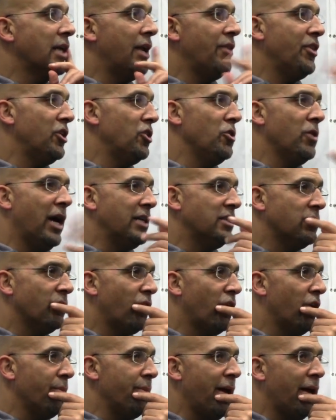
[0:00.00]
And I think you guys have
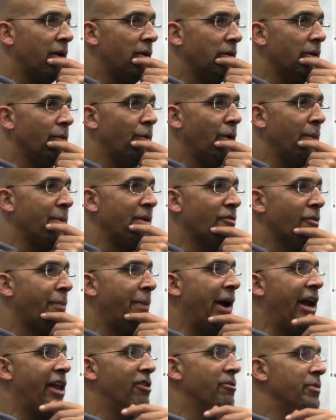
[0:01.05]
heard me. I don't want to be
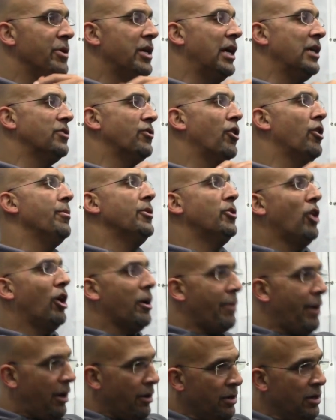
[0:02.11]
repetitive, but you guys have heard me talk
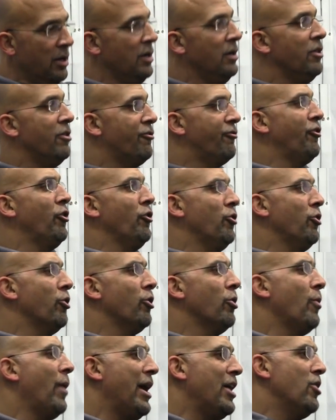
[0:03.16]
about the further
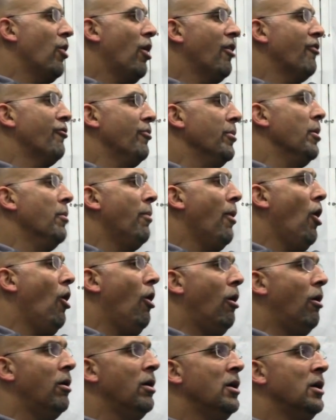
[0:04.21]
away you are from the
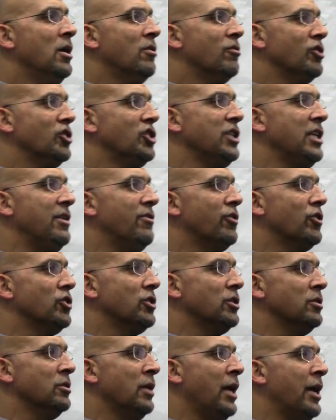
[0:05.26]
ball
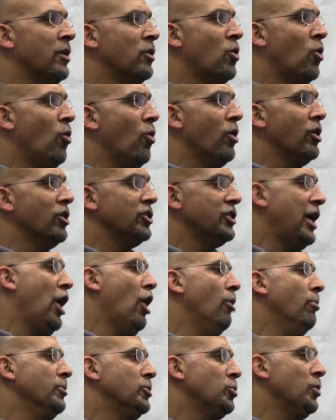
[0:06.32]
receivers and, and corners
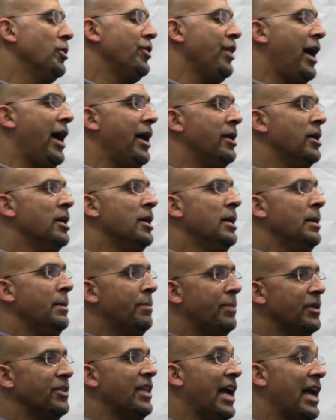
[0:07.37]
helps with that.
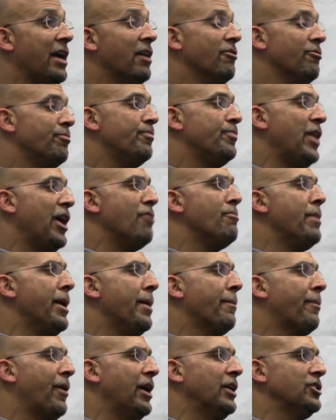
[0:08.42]
But they have they've been
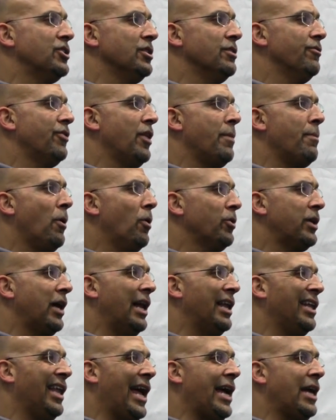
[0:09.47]
impressive. They both
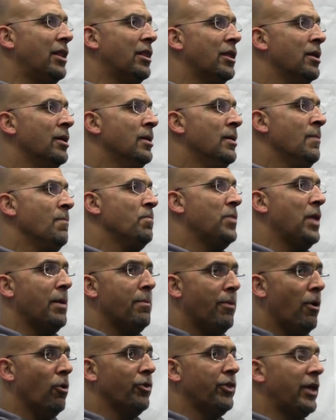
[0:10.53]
got length. They
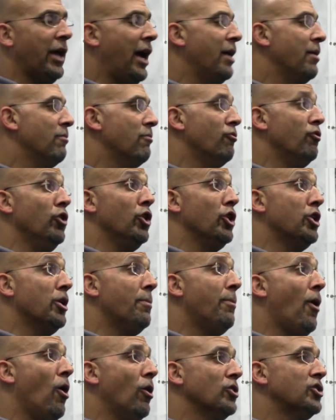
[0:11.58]
both got really
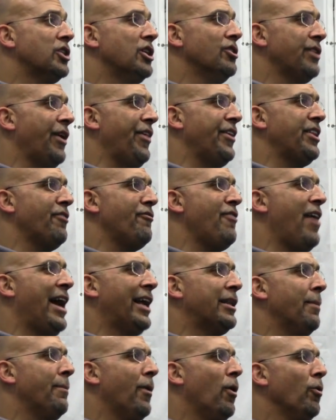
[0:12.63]
good ball skills. I think the
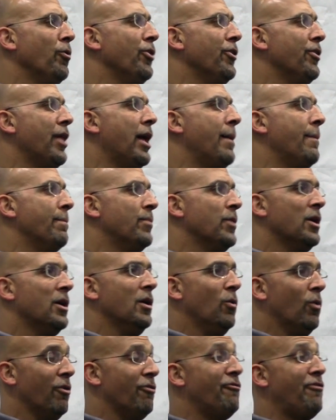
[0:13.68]
fact that both of them
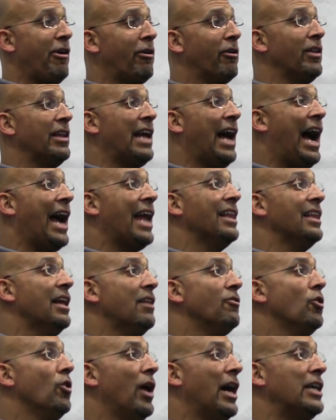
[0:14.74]
were fairly high
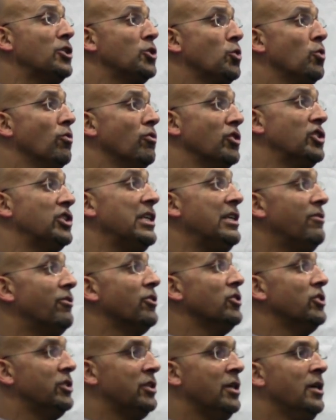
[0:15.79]
level high school
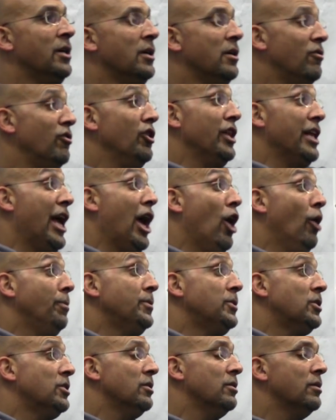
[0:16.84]
receivers really
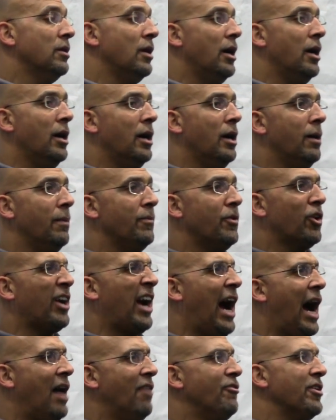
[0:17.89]
helps. Um, they're
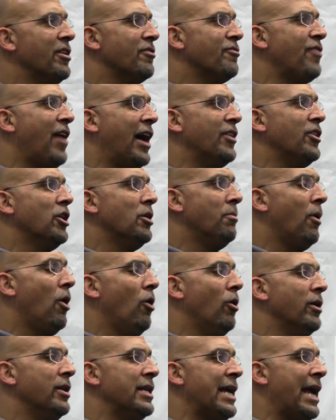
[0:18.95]
confident finding the
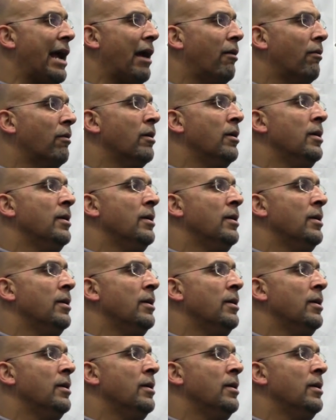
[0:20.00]
ball in the air.